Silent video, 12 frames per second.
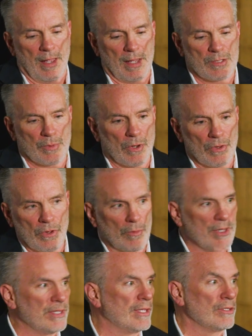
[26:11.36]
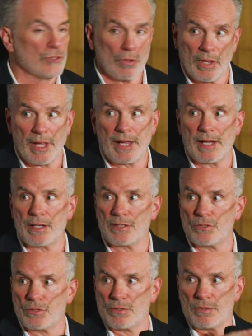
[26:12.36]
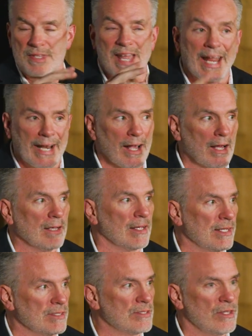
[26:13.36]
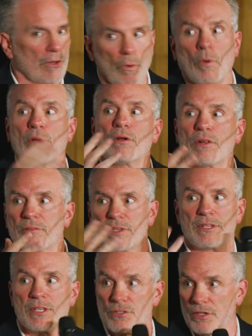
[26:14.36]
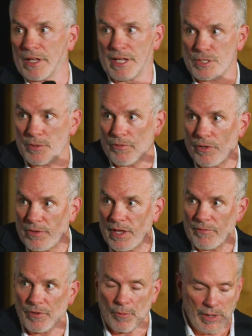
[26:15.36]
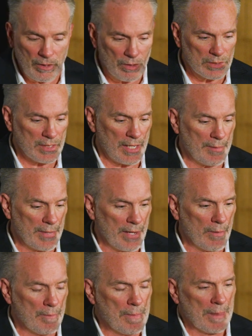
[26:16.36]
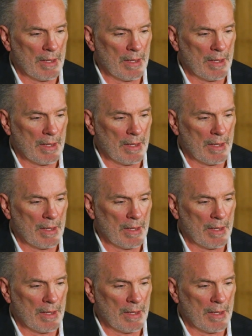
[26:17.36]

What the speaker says: as we all know, in the digital age, data is the oil of the digital age. We've heard that for quite a long time now.